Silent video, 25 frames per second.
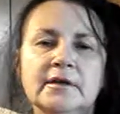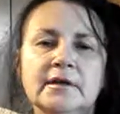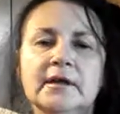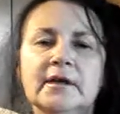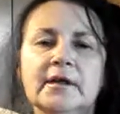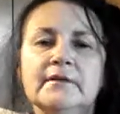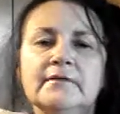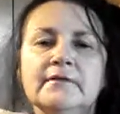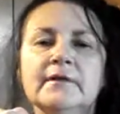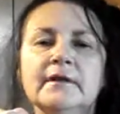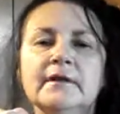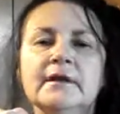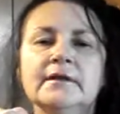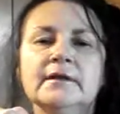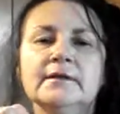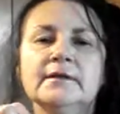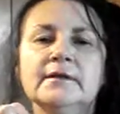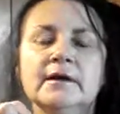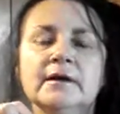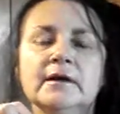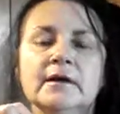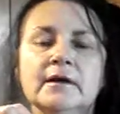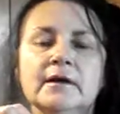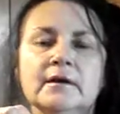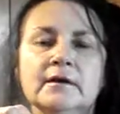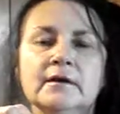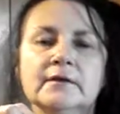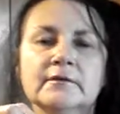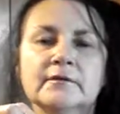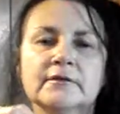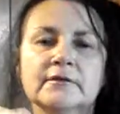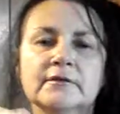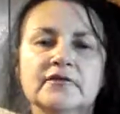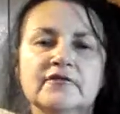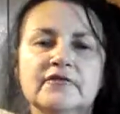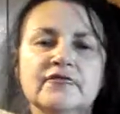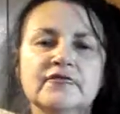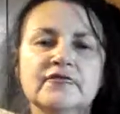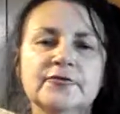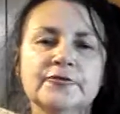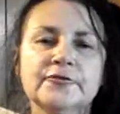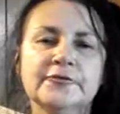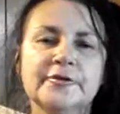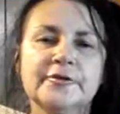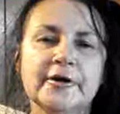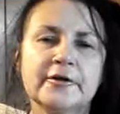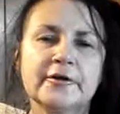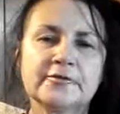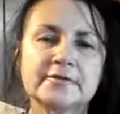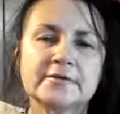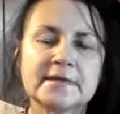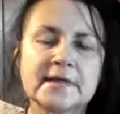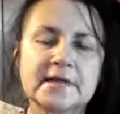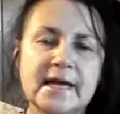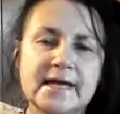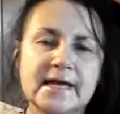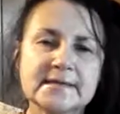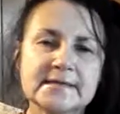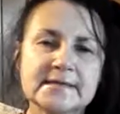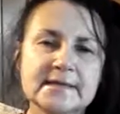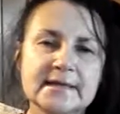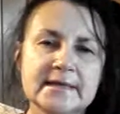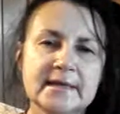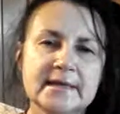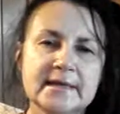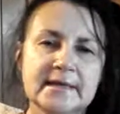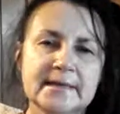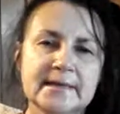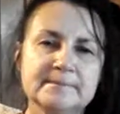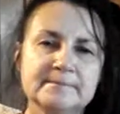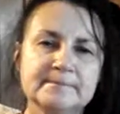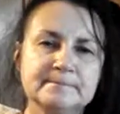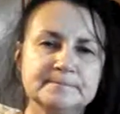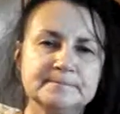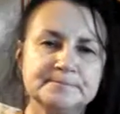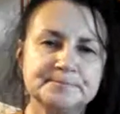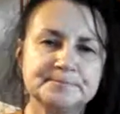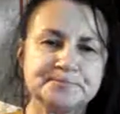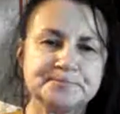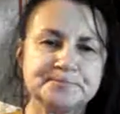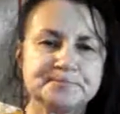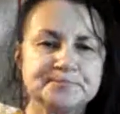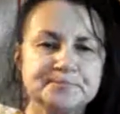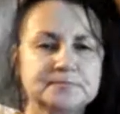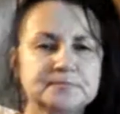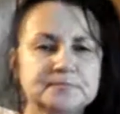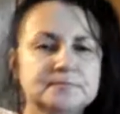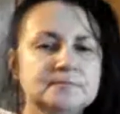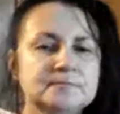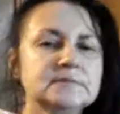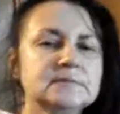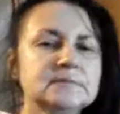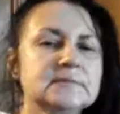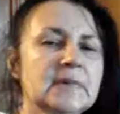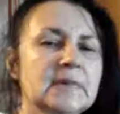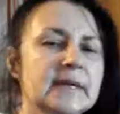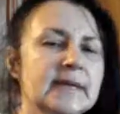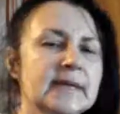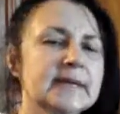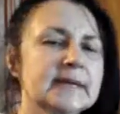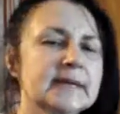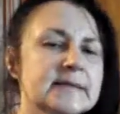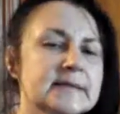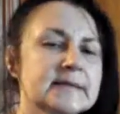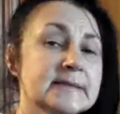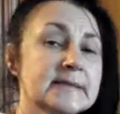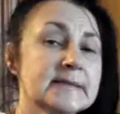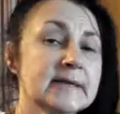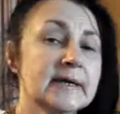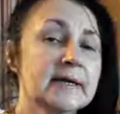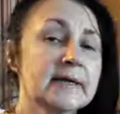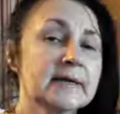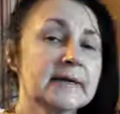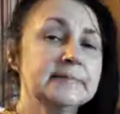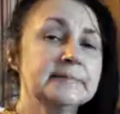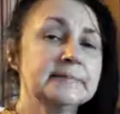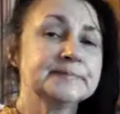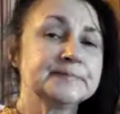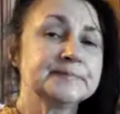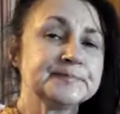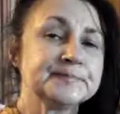and then uh, the full dose last night, I could say